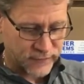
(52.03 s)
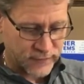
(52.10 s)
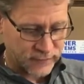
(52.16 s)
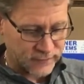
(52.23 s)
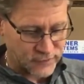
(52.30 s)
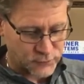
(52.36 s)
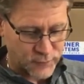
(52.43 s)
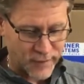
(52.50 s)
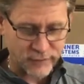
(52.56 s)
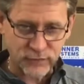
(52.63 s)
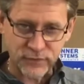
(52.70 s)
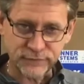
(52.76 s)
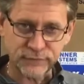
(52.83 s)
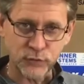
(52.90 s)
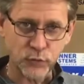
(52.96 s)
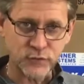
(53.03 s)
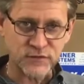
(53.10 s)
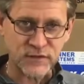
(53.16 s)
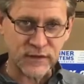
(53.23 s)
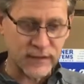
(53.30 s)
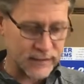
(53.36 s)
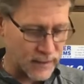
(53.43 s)
that at least we have enough fluid
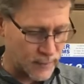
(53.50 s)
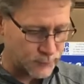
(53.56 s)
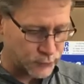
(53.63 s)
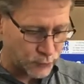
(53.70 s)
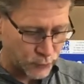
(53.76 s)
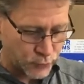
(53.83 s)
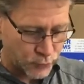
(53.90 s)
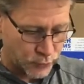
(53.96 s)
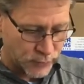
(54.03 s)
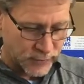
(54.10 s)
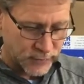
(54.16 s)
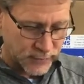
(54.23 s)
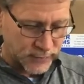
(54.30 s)
to get up to